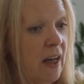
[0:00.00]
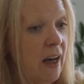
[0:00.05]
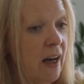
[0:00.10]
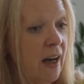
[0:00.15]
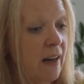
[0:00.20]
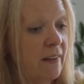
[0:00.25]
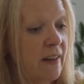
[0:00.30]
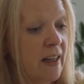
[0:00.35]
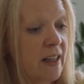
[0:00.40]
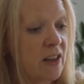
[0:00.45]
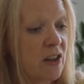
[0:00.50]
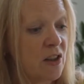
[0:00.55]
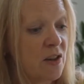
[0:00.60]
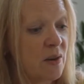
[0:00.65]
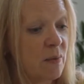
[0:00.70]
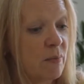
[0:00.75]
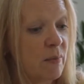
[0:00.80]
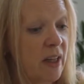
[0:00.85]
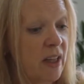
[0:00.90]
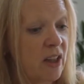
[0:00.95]
And that
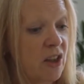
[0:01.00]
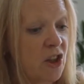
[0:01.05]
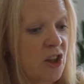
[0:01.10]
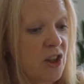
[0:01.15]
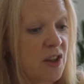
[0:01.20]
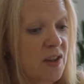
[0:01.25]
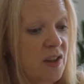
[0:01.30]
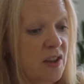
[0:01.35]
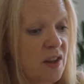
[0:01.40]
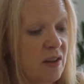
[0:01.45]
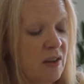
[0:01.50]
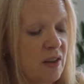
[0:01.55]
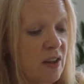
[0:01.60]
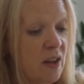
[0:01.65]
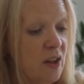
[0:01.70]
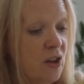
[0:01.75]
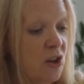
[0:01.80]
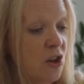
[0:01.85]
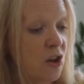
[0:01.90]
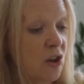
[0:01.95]
doesn't mean just
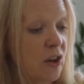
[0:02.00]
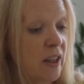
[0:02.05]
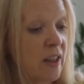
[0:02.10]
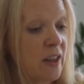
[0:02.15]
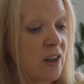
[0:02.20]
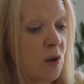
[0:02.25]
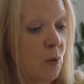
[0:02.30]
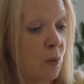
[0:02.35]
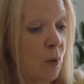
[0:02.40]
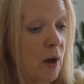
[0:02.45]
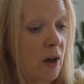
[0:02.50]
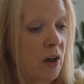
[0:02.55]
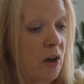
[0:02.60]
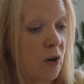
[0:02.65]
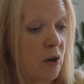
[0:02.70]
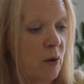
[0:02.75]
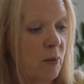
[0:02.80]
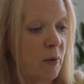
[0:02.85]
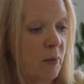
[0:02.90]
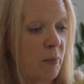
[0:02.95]
talking to one
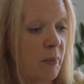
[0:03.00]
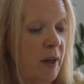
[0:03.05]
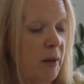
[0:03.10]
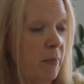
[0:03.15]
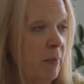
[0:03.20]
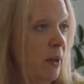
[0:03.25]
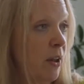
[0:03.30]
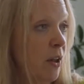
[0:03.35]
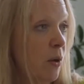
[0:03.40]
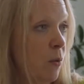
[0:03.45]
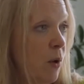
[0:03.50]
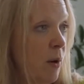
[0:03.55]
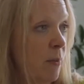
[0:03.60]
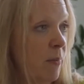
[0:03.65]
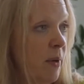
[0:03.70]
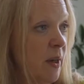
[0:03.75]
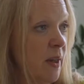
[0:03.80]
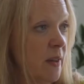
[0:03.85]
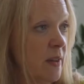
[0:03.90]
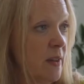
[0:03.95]
group of people or one
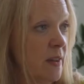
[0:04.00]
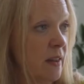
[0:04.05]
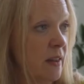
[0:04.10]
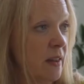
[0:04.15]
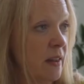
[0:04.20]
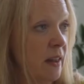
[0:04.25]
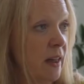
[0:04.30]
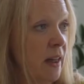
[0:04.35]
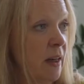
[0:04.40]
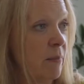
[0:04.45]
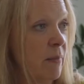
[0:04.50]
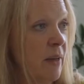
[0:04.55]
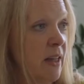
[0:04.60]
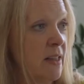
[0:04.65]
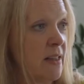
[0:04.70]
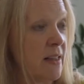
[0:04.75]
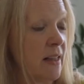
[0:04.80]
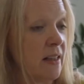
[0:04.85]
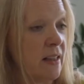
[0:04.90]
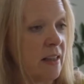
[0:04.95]
person. It
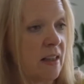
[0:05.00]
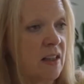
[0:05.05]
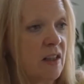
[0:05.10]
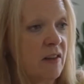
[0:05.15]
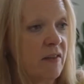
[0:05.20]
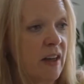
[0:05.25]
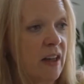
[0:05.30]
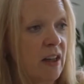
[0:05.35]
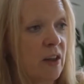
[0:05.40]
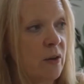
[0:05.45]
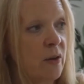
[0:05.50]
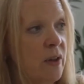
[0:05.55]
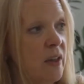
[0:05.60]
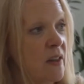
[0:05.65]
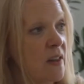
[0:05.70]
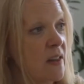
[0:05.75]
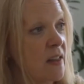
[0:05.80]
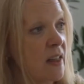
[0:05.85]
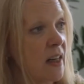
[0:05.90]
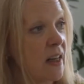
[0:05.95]
means identifying who your
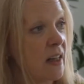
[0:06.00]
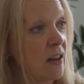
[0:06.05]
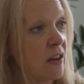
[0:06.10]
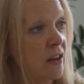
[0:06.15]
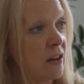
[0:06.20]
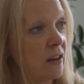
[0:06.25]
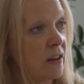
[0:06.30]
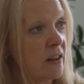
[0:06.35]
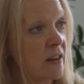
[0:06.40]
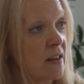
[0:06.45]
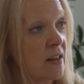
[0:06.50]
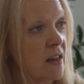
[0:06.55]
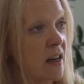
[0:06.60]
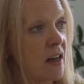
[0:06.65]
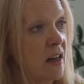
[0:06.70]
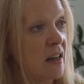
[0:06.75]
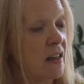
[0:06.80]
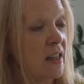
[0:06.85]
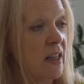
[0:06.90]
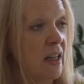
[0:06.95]
stakeholders
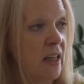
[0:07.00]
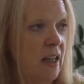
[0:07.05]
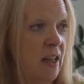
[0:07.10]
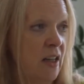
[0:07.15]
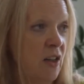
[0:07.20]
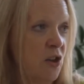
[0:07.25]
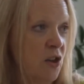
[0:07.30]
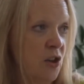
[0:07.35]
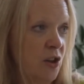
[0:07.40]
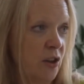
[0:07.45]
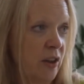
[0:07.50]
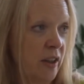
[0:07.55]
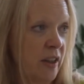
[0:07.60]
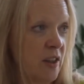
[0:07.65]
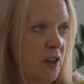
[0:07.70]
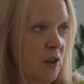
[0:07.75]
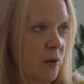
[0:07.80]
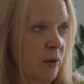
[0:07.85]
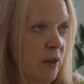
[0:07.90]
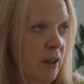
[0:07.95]
are and talking
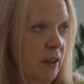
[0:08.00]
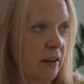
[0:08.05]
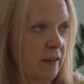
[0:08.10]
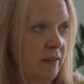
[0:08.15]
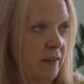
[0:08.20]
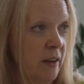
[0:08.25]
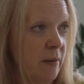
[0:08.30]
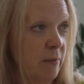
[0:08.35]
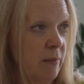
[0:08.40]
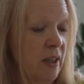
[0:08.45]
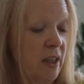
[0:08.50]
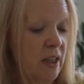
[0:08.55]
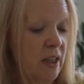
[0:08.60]
to all of them,